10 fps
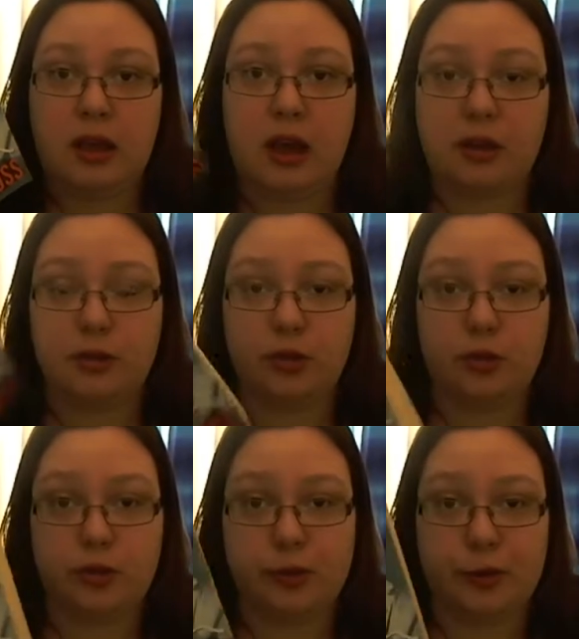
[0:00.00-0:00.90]
I thought it
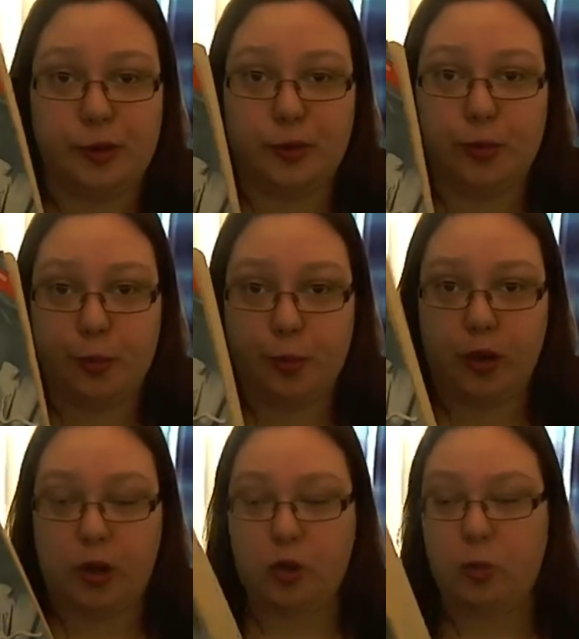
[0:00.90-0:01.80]
was
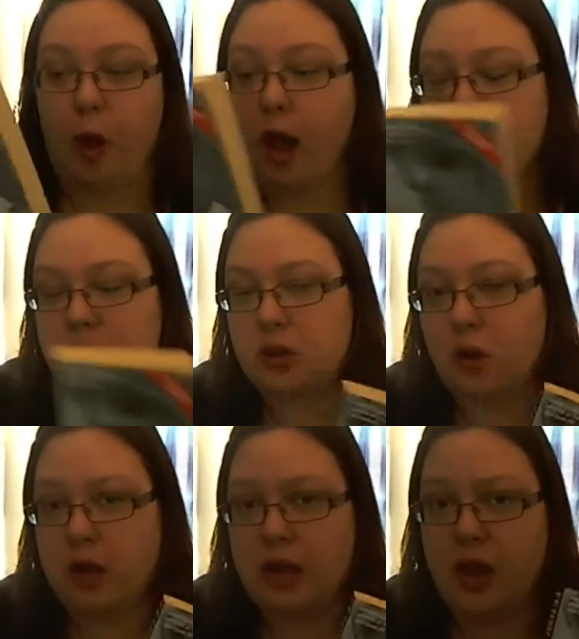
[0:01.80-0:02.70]
pretty good buy. So
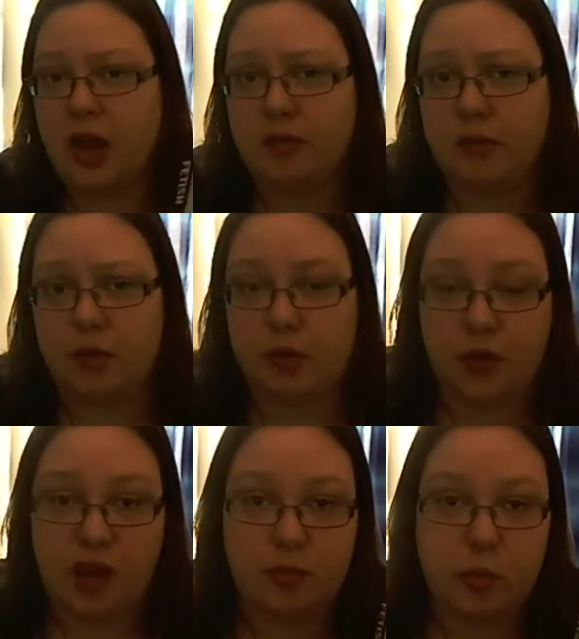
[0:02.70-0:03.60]
I now have the first
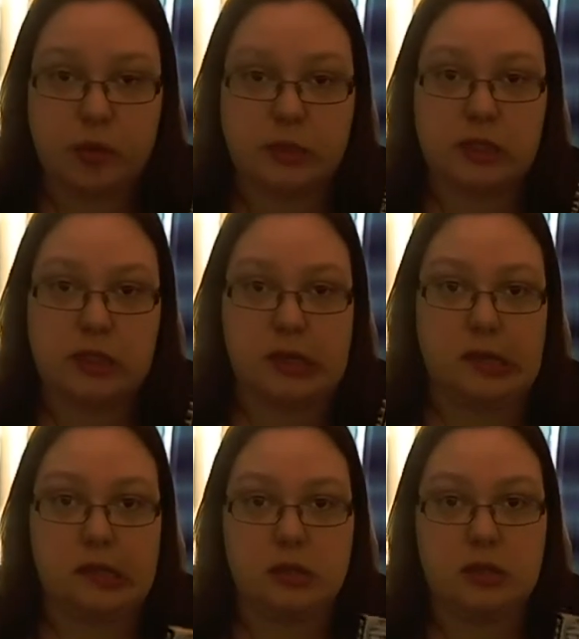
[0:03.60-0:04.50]
5 books
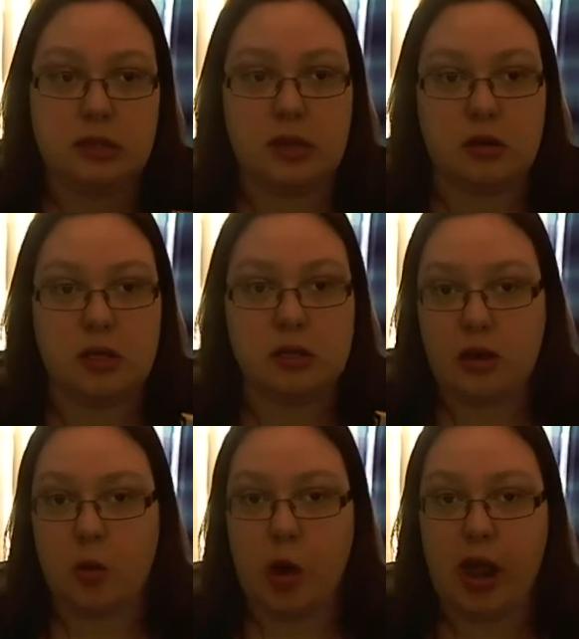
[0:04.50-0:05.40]
in the series, so
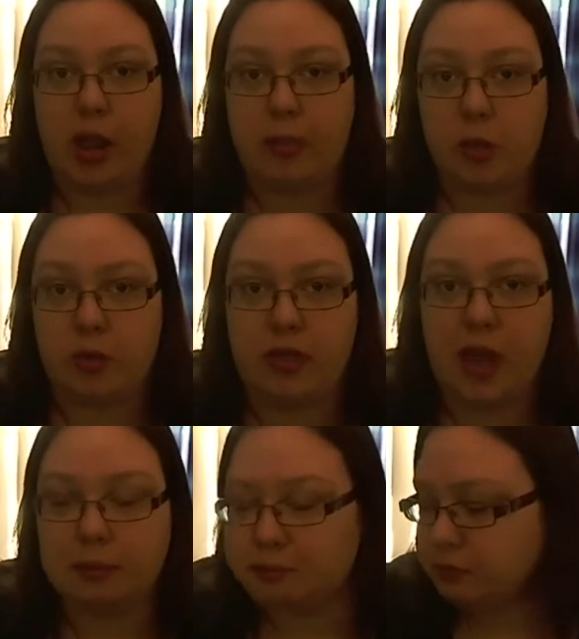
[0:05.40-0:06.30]
I'm quite happy with
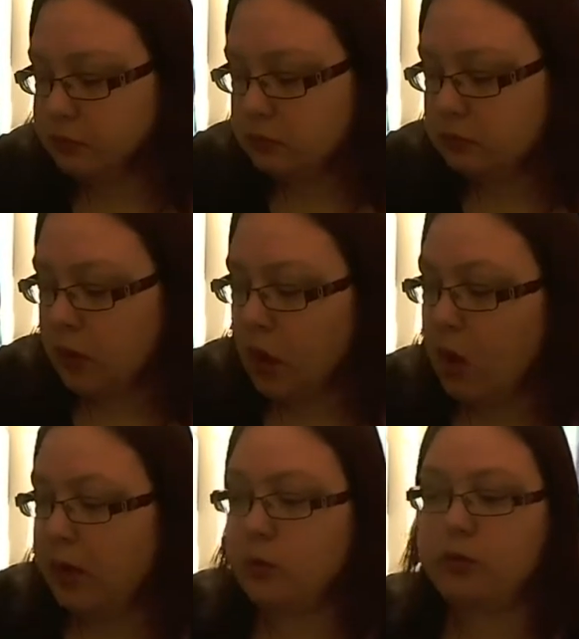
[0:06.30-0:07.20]
that.
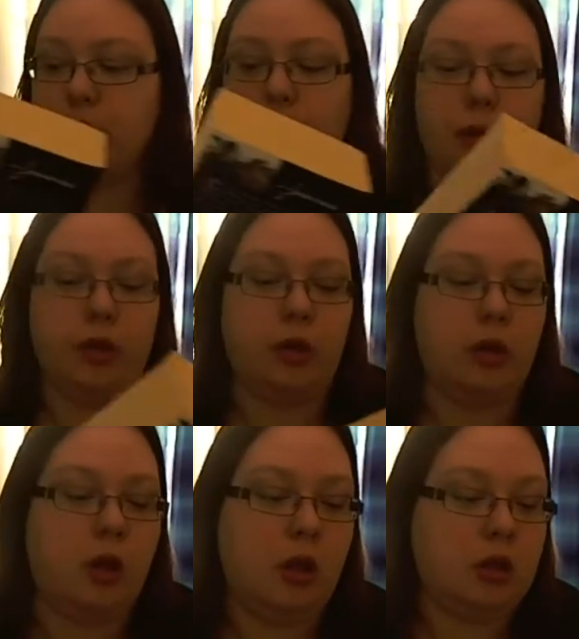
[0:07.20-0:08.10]
Oh, and also
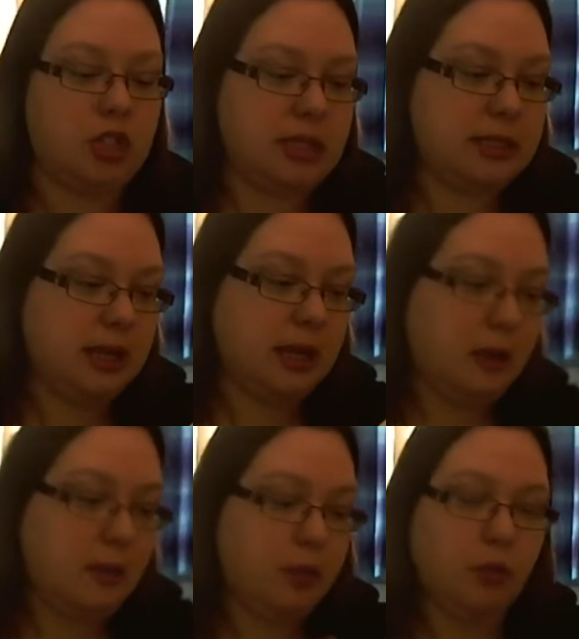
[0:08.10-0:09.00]

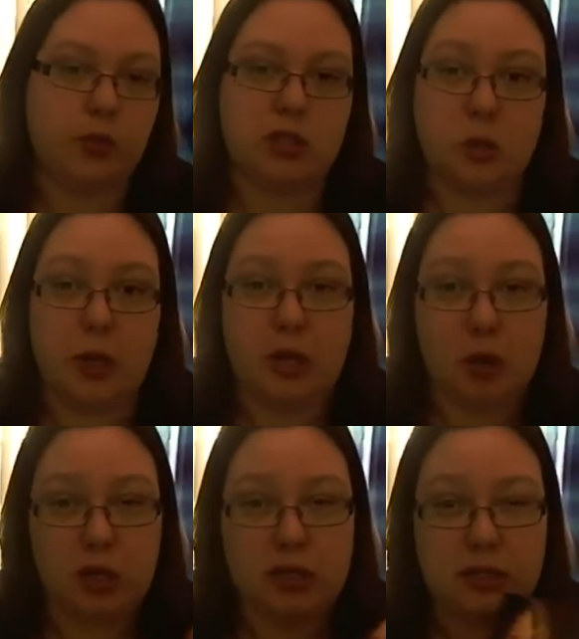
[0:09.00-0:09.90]
Jessica was
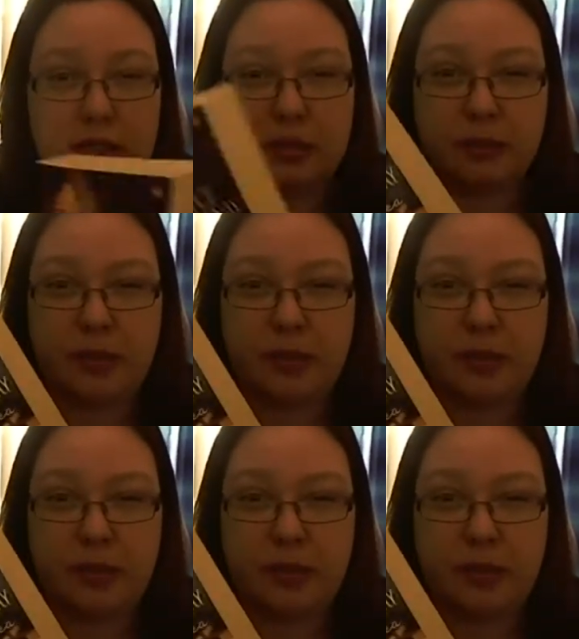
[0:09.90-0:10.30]
$3.